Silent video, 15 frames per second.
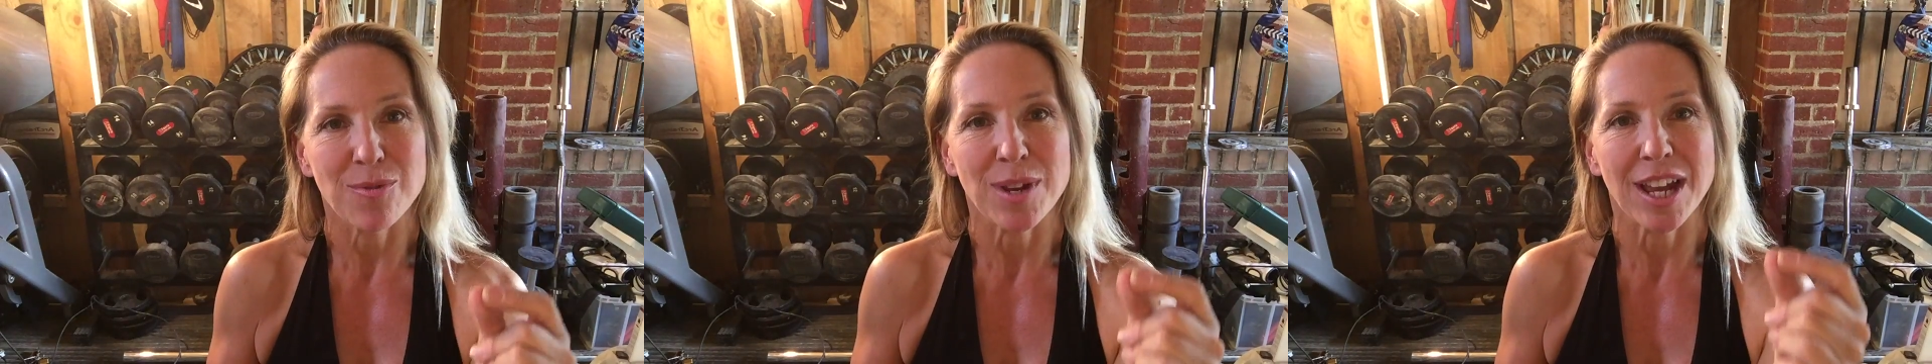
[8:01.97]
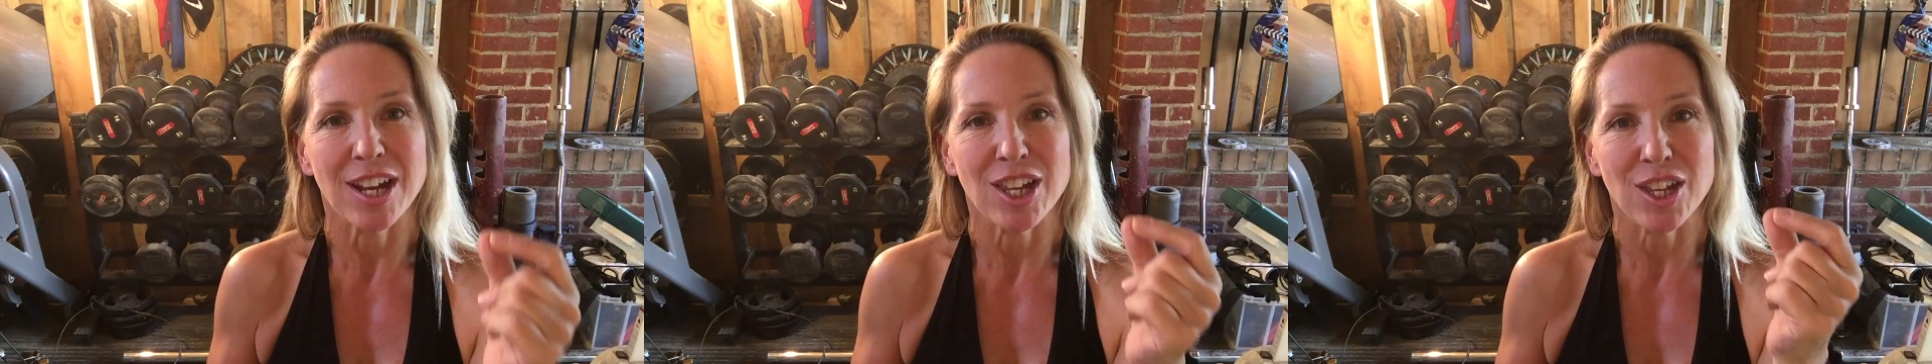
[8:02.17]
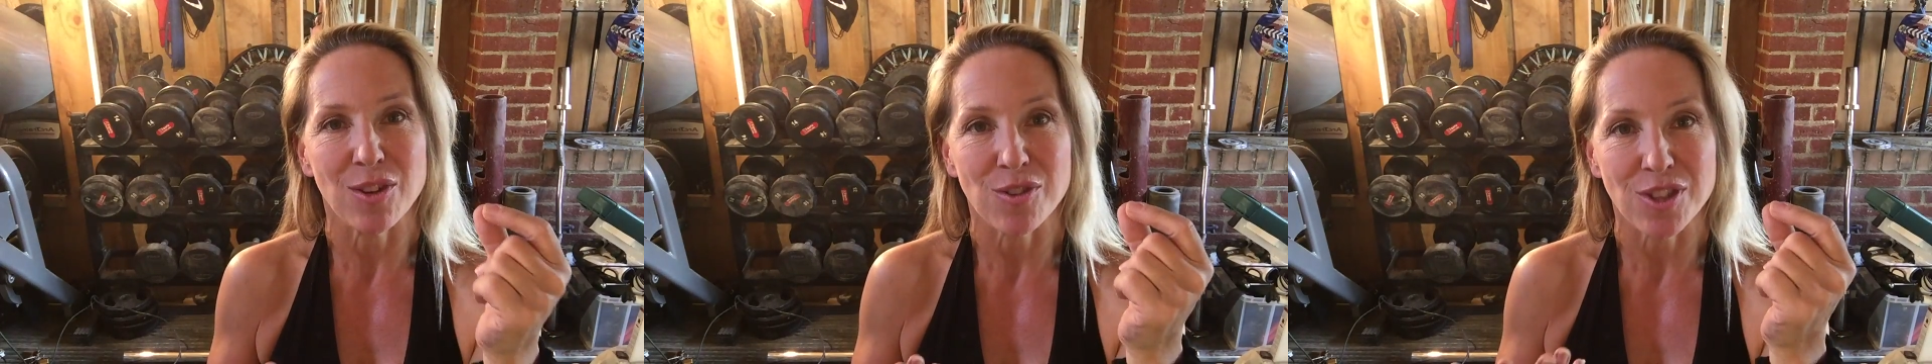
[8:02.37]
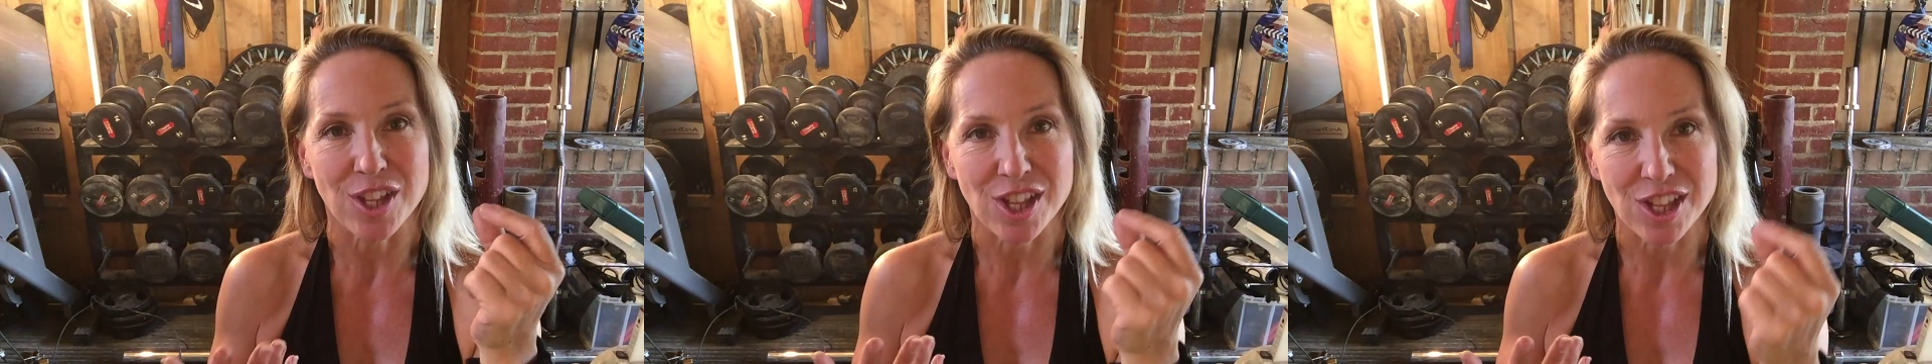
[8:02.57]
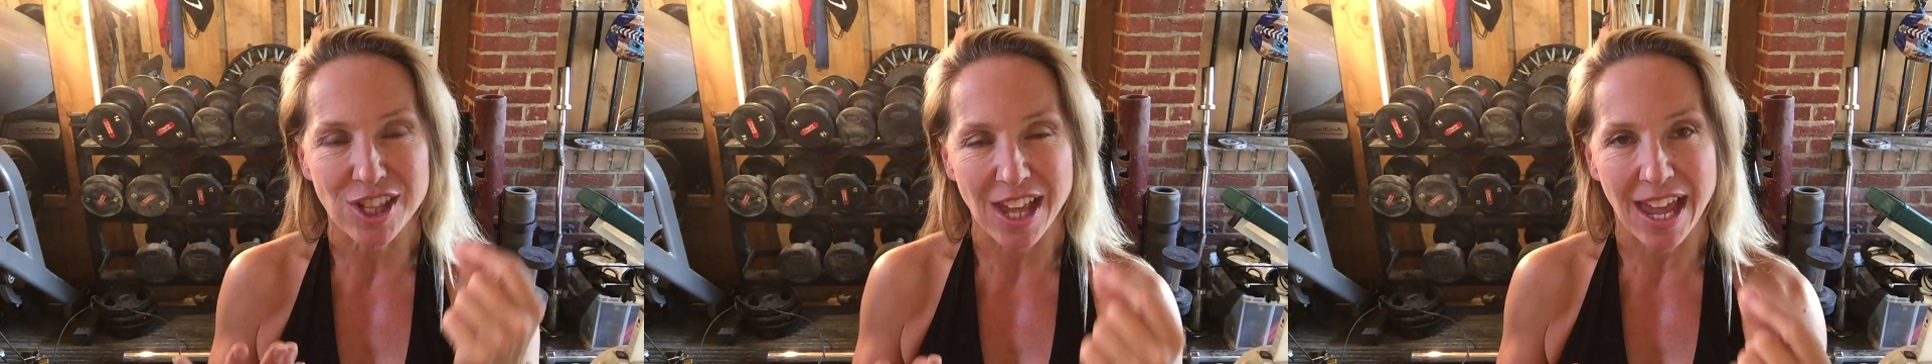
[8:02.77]
we're going to use the
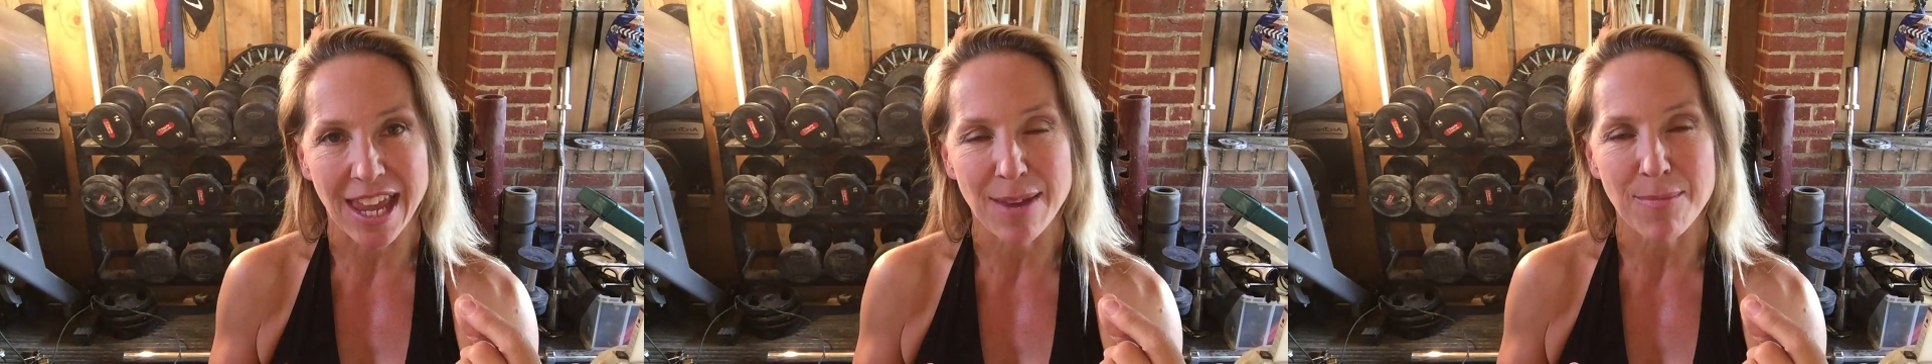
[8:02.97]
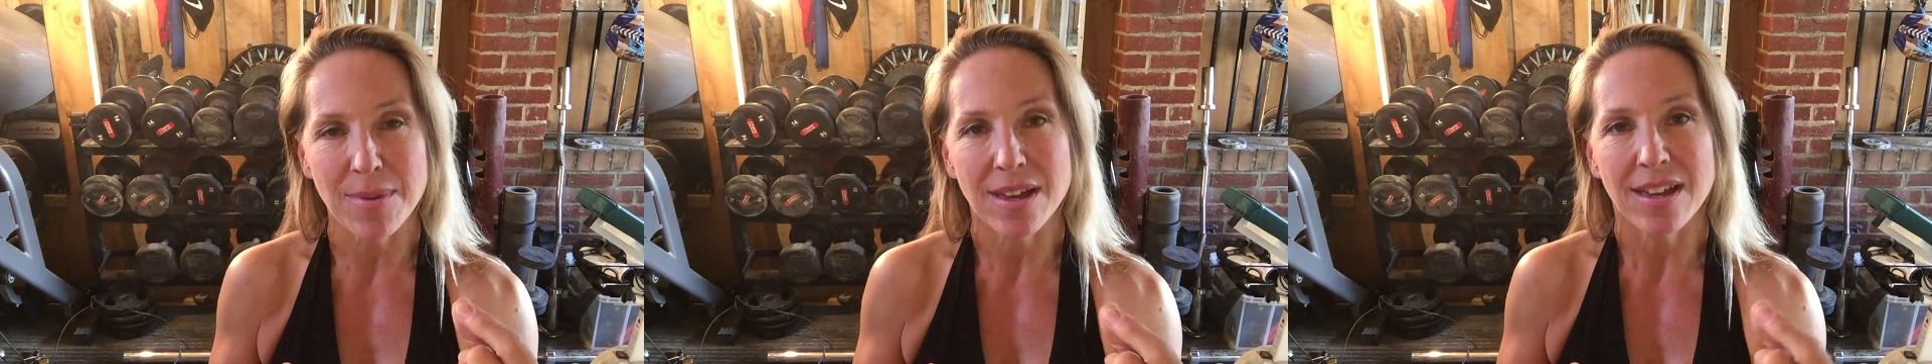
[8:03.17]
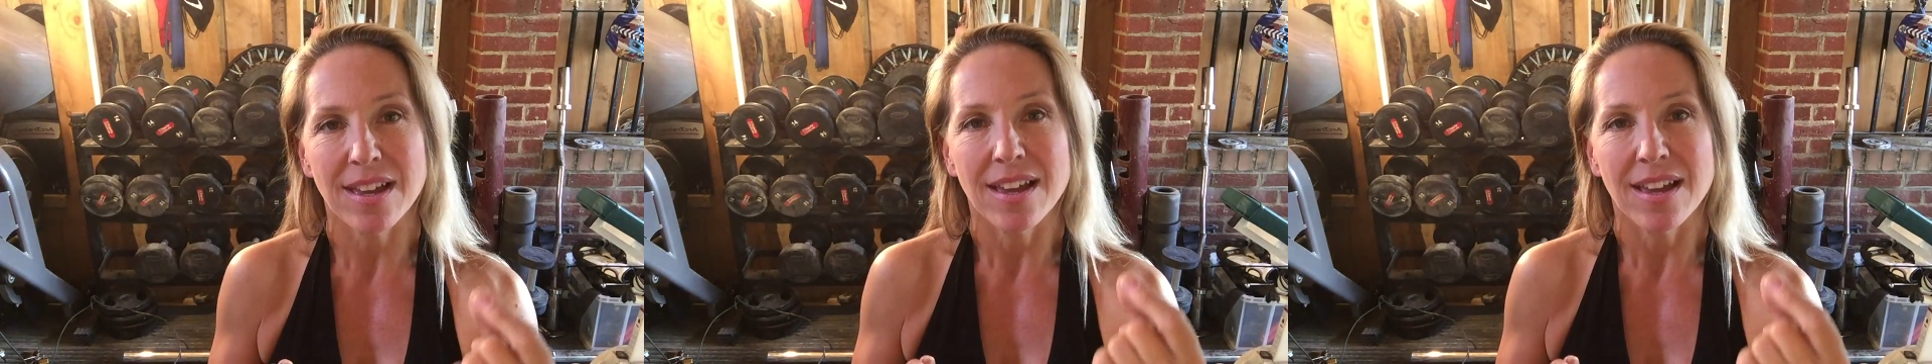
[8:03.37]
same